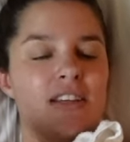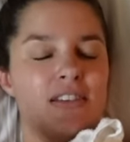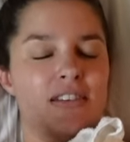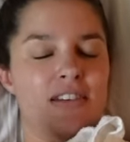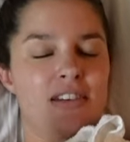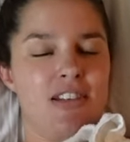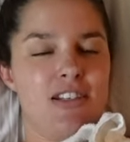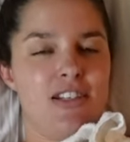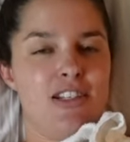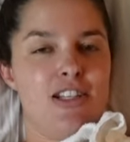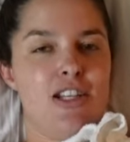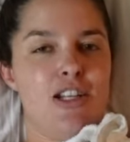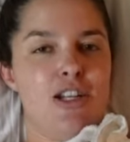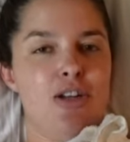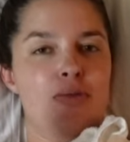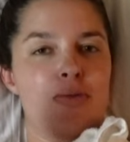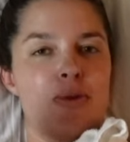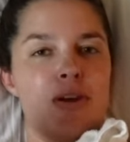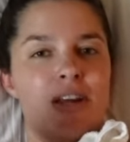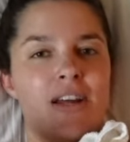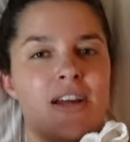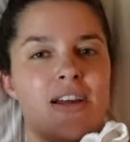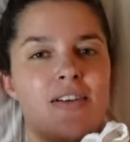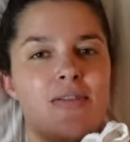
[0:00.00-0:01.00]

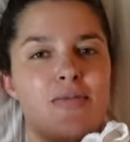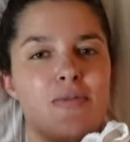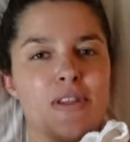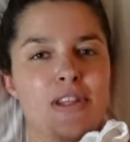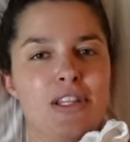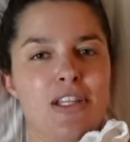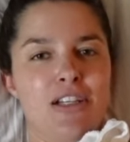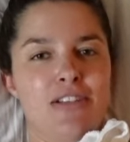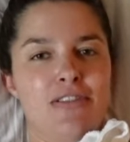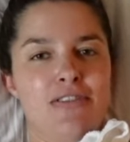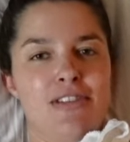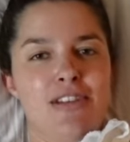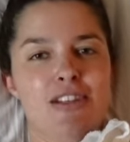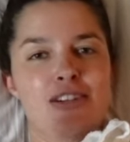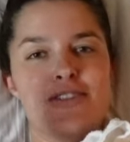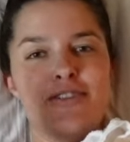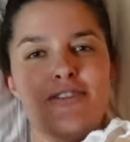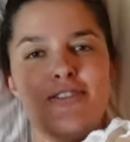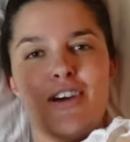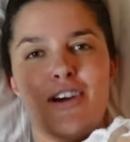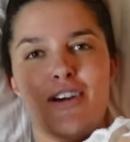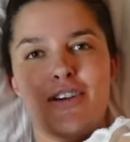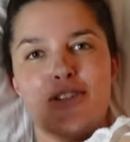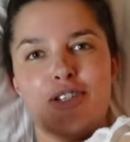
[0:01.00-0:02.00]
continuing with the
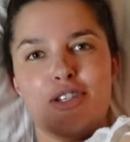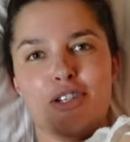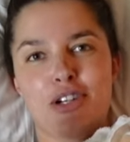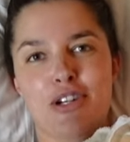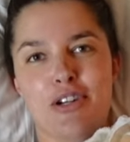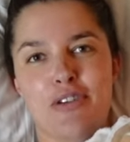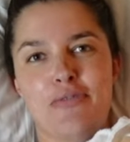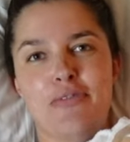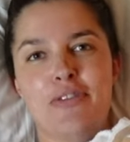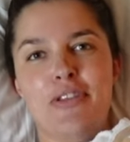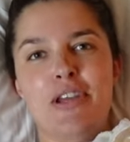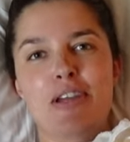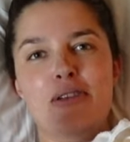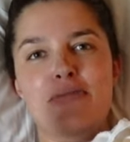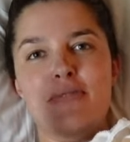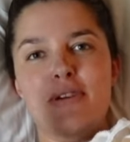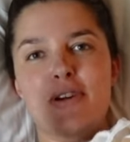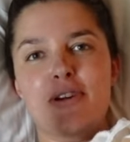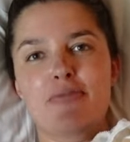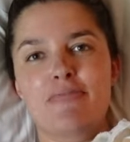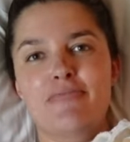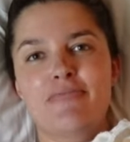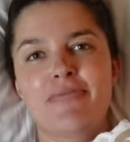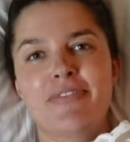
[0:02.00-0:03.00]
induction of
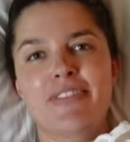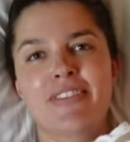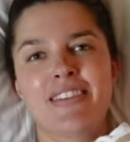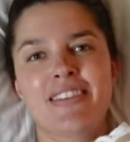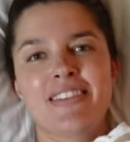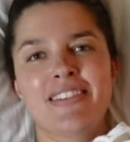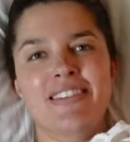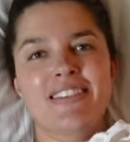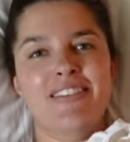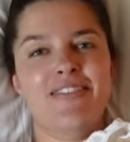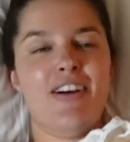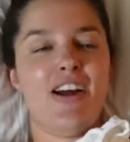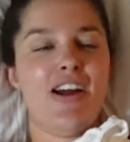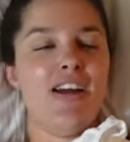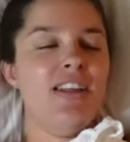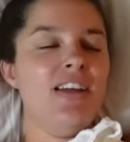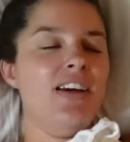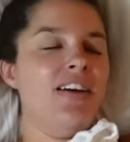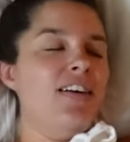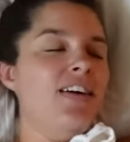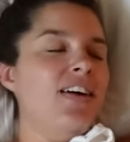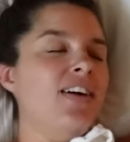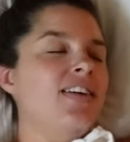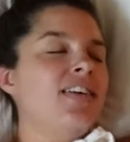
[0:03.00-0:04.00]
labor. Right,
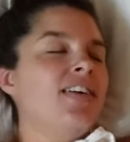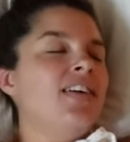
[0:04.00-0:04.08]
Larry?